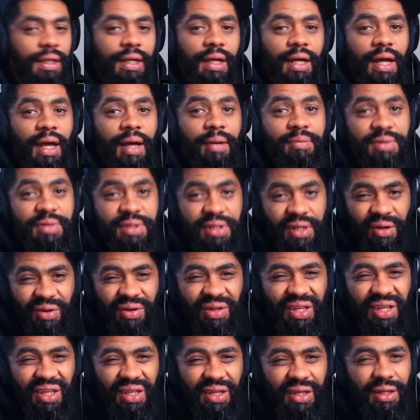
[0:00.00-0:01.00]
I'm
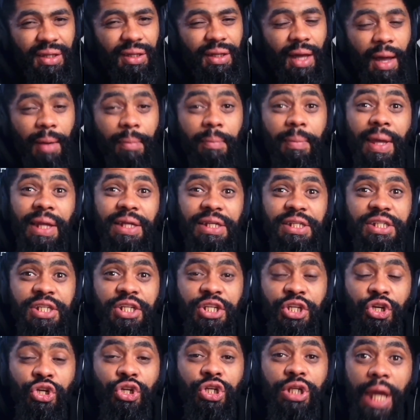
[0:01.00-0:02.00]
joking. I'm
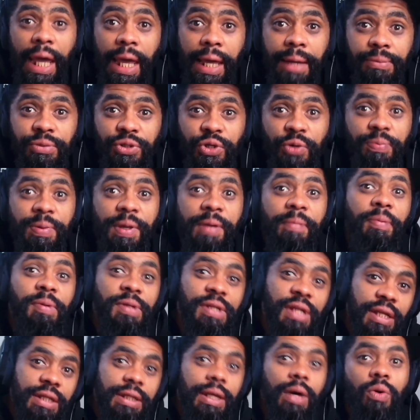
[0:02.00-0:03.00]
mentioning a name so people
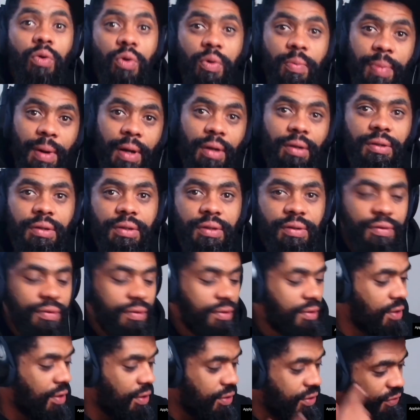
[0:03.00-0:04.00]
don't know about.
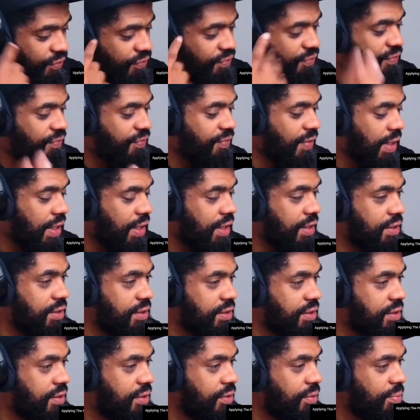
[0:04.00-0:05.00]
You fucking
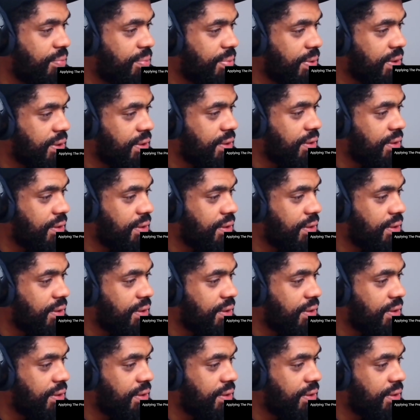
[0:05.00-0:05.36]
stupid.